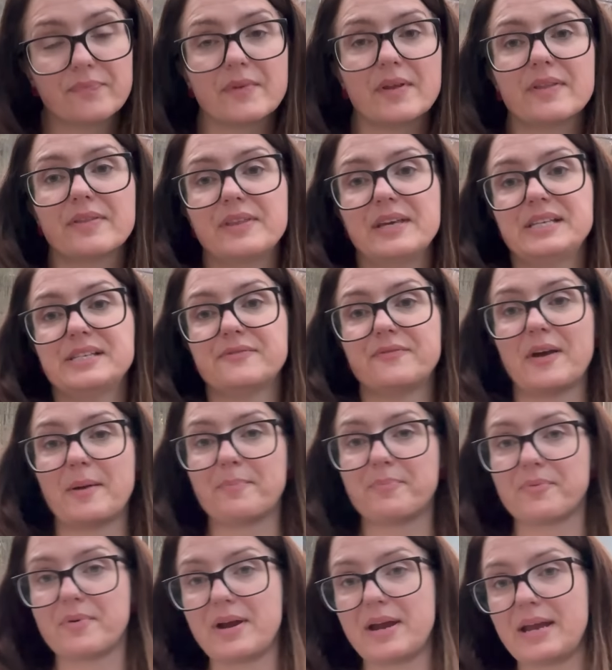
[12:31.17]
this
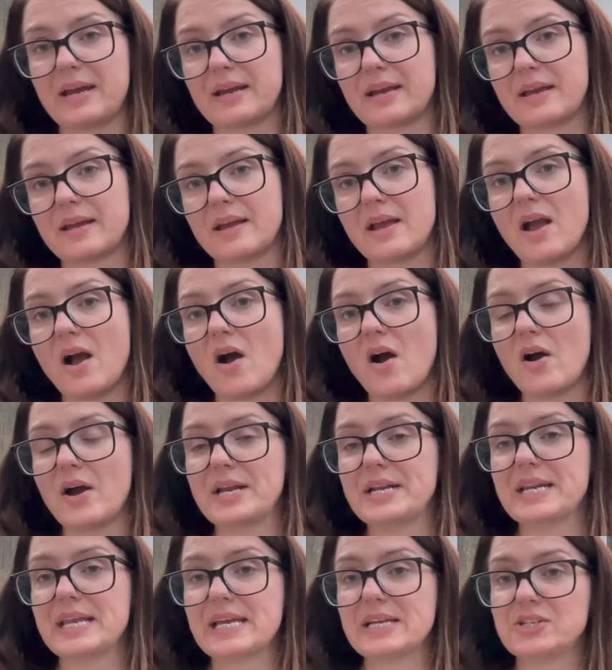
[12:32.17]
fabric,
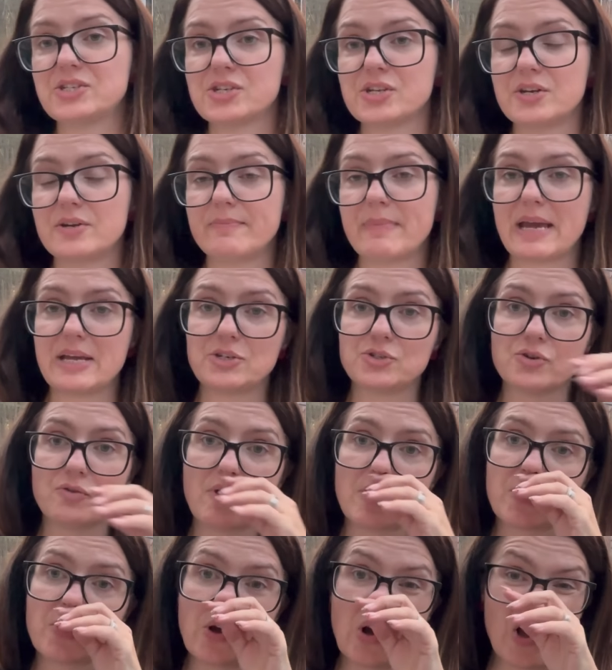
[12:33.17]
I need to make sure
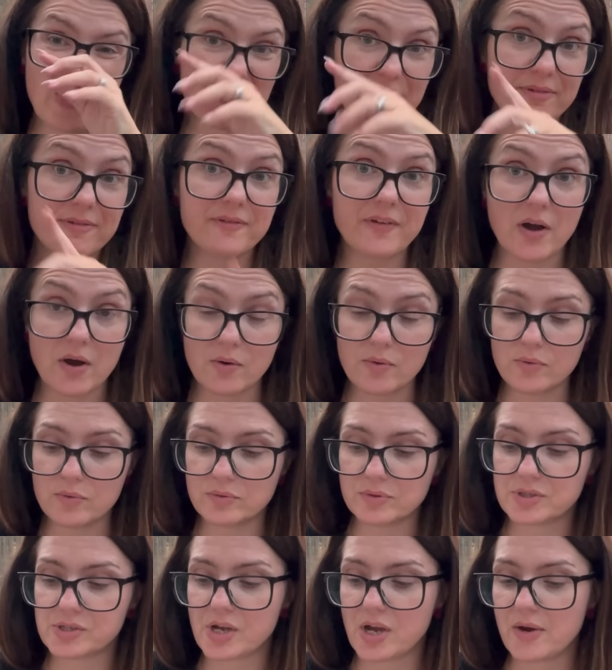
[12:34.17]
I cut on the
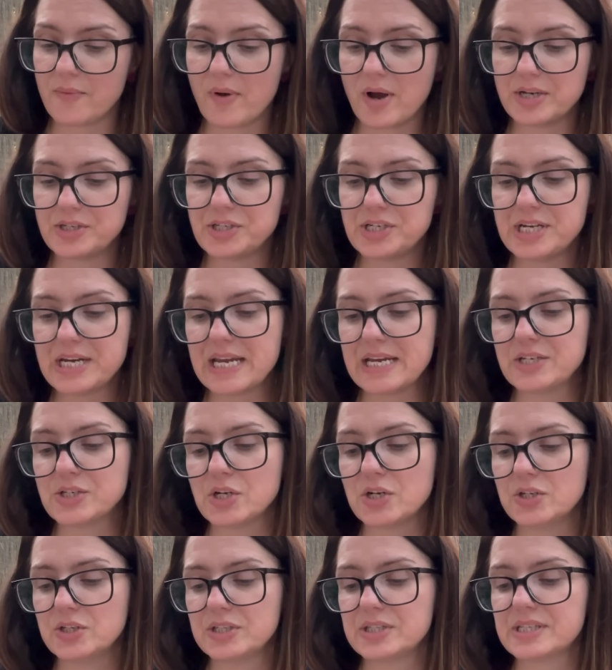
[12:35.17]
fold. So I need
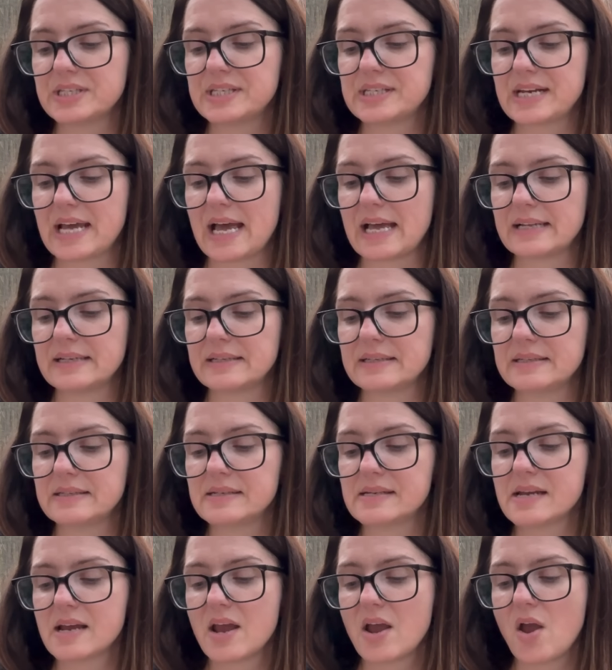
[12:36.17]
to
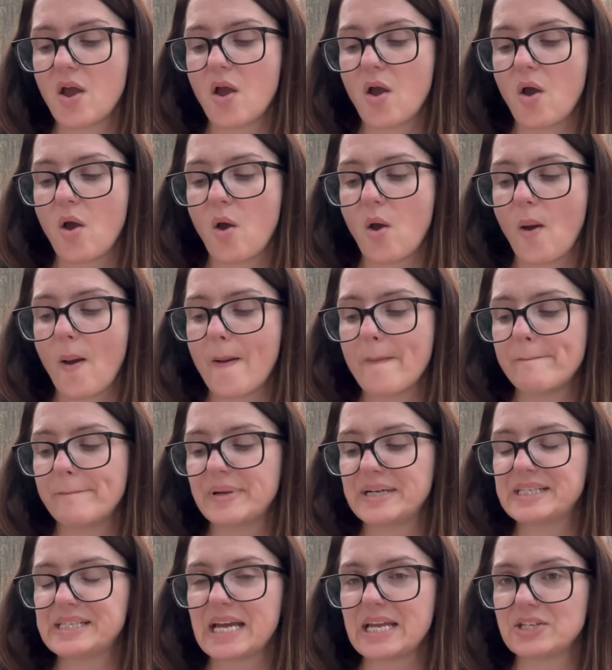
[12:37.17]
understand
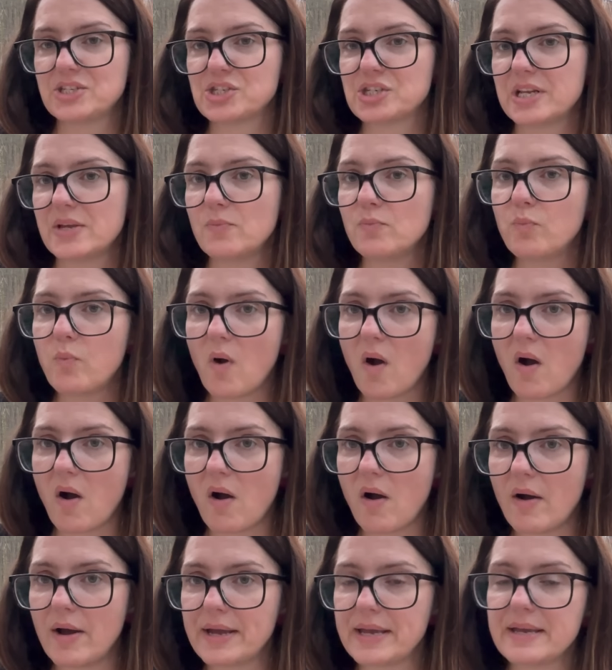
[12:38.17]
potentially
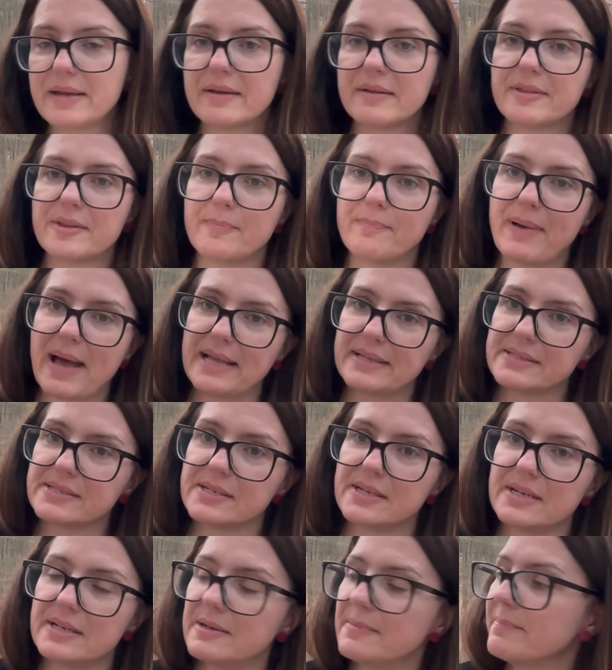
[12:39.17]
why the
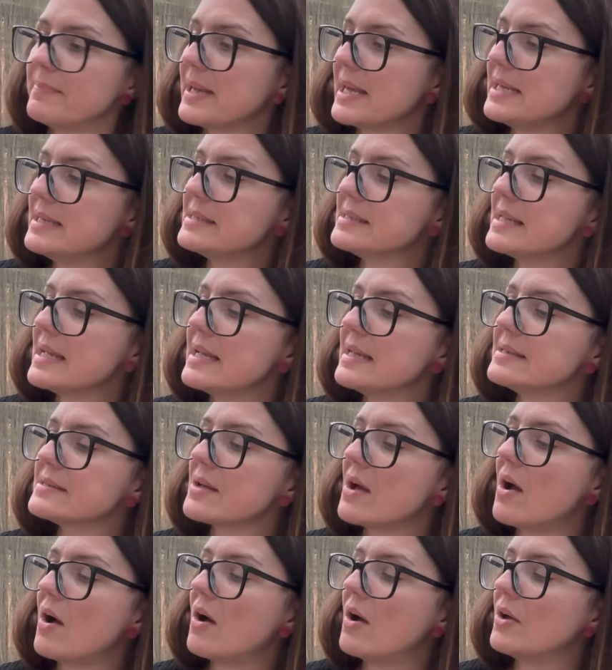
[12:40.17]
pattern pieces
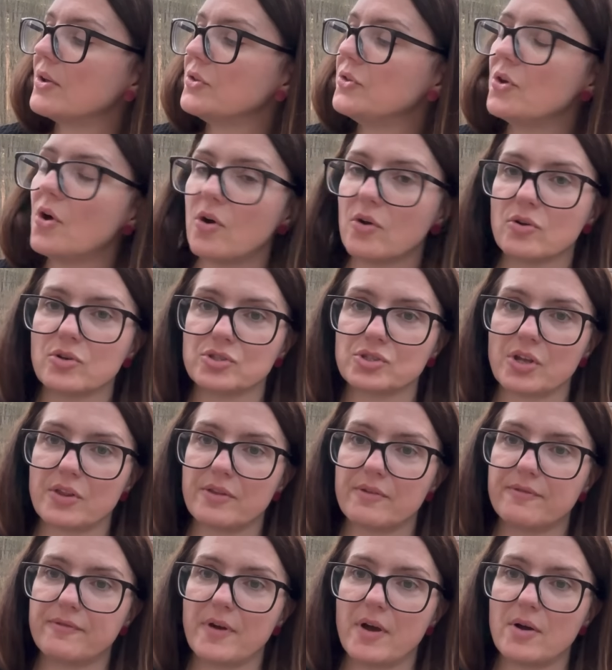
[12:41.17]
are not cut on
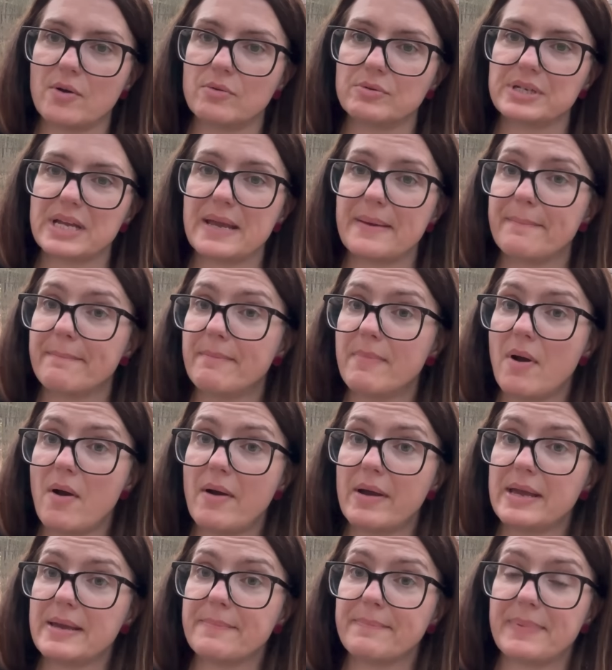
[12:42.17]
the fold. It
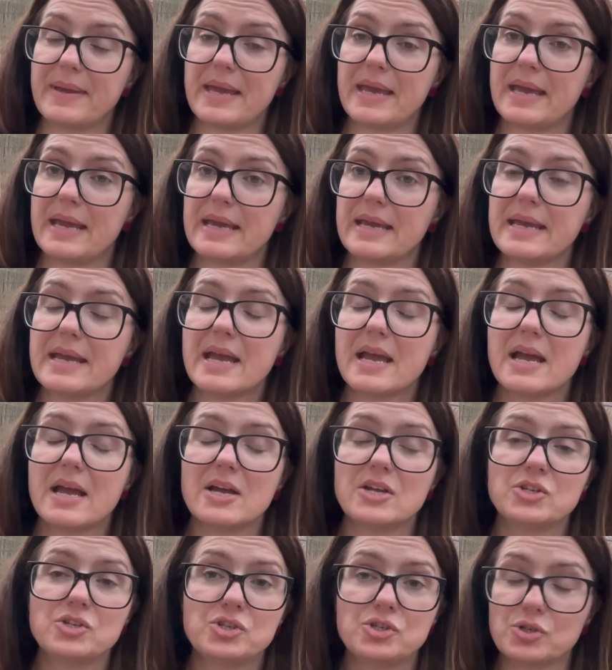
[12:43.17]
might be
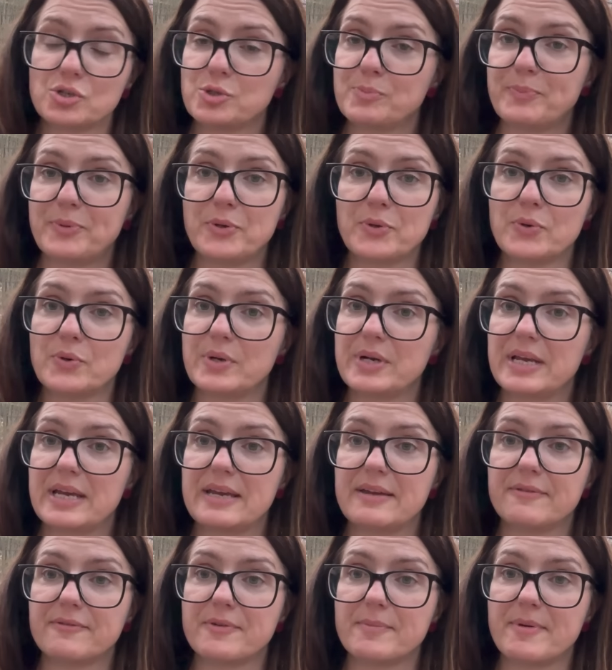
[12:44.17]
just
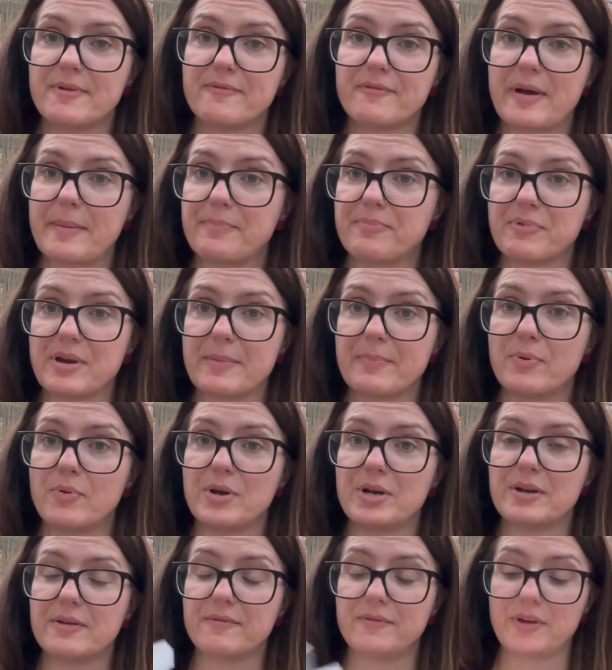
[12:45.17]
purely from a fabric
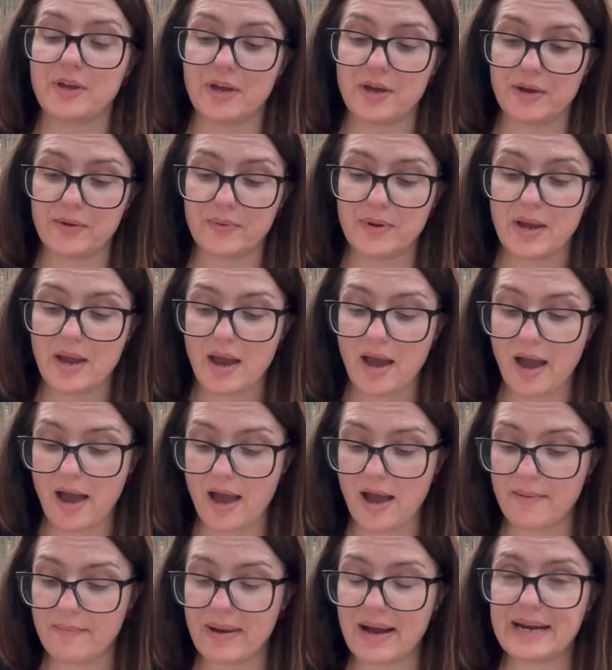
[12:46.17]
point of view,
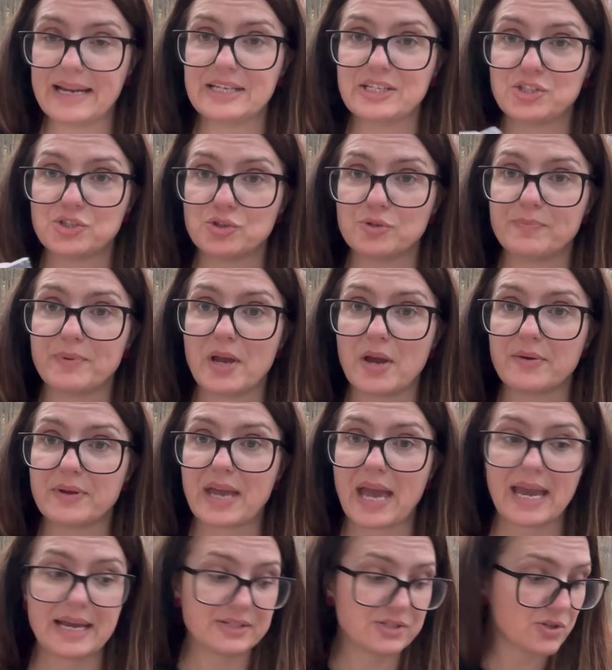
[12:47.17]
and it should be
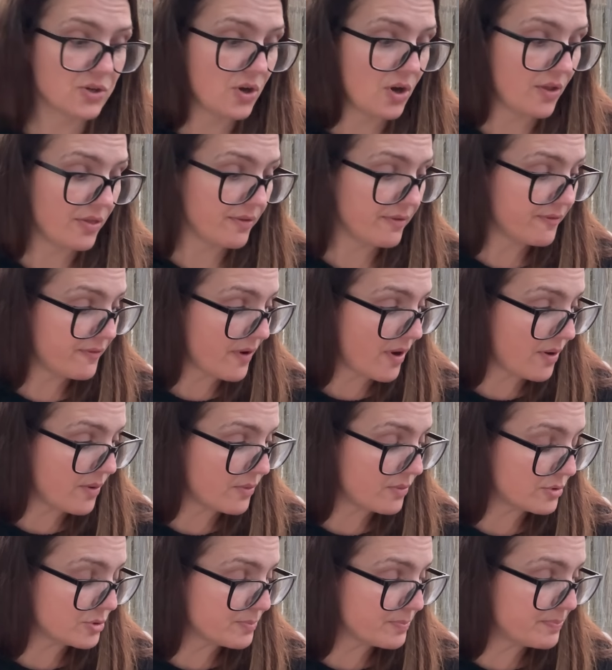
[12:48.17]
okay to cut on the
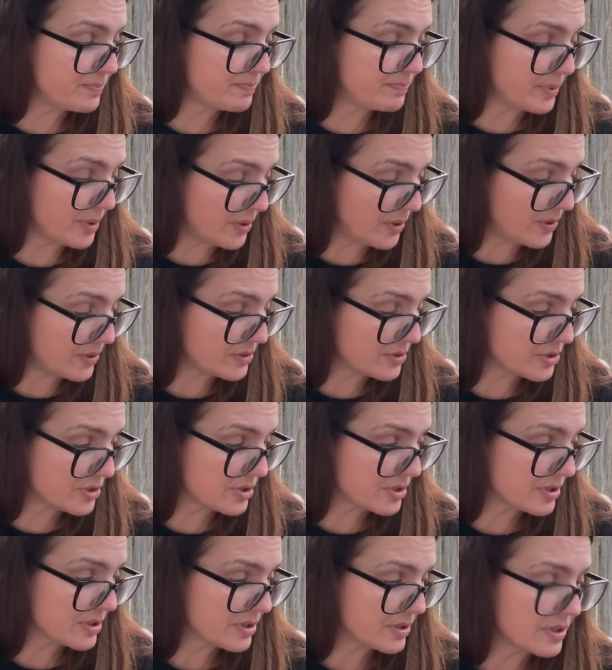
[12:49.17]
fold,
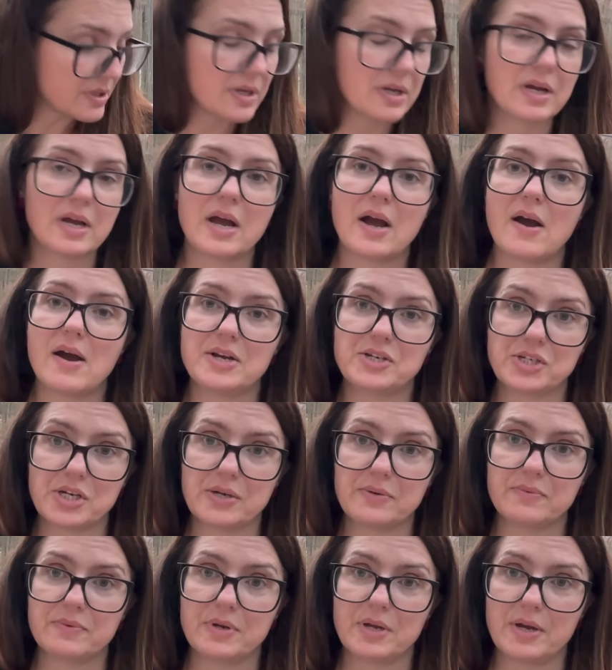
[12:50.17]
but I
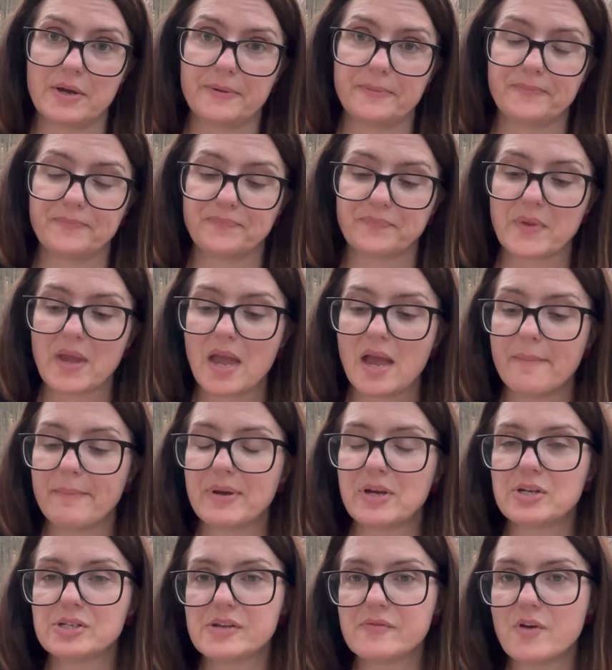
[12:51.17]
don't know.
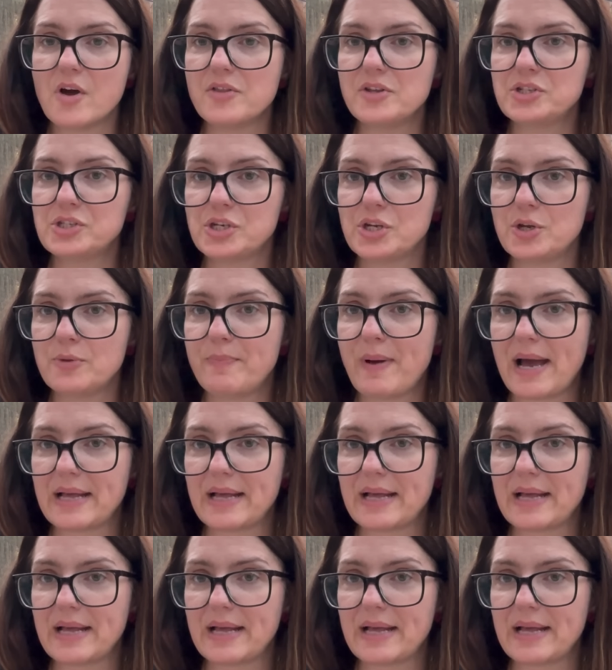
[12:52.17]
Because I've got the two